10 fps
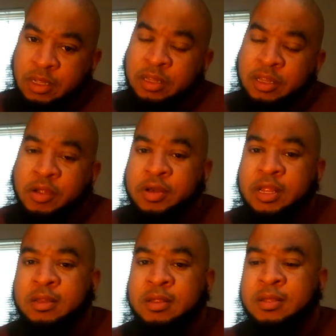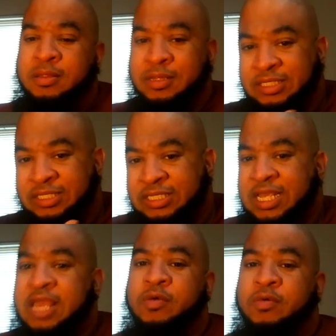Learning the
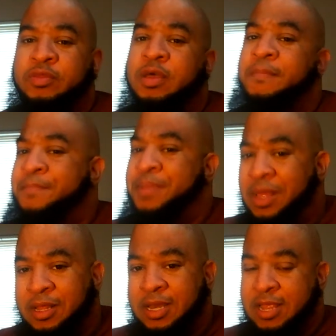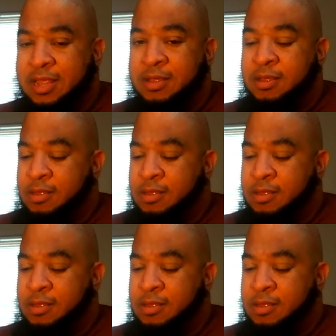skill, the ability,